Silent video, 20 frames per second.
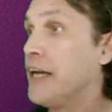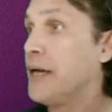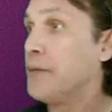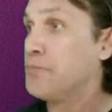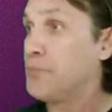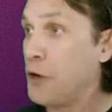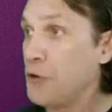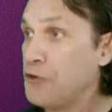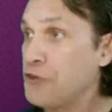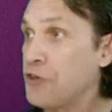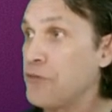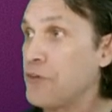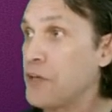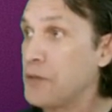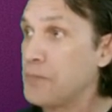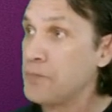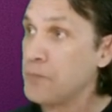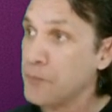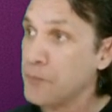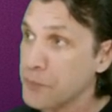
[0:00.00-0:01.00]
Most of it
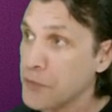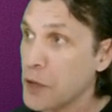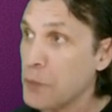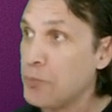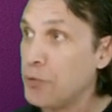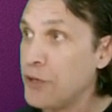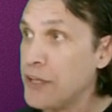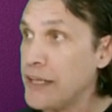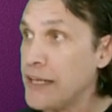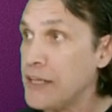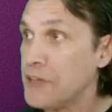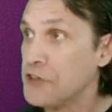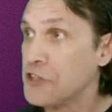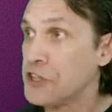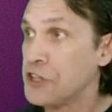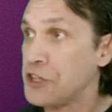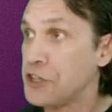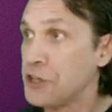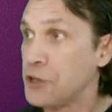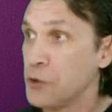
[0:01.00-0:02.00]
pretty easy
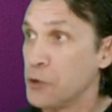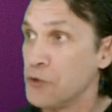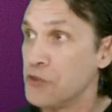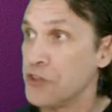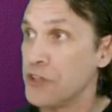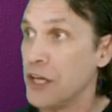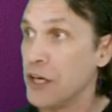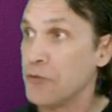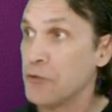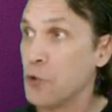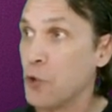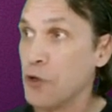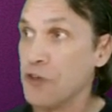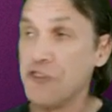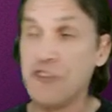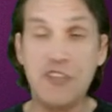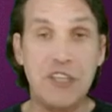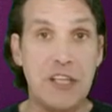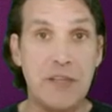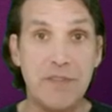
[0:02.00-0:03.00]
to use, and then, of
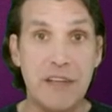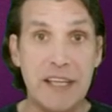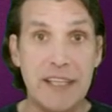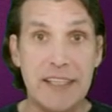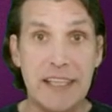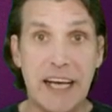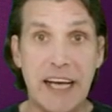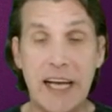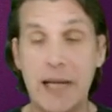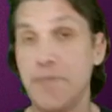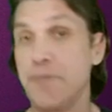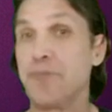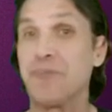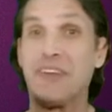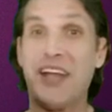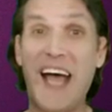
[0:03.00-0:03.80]
course, TV Time.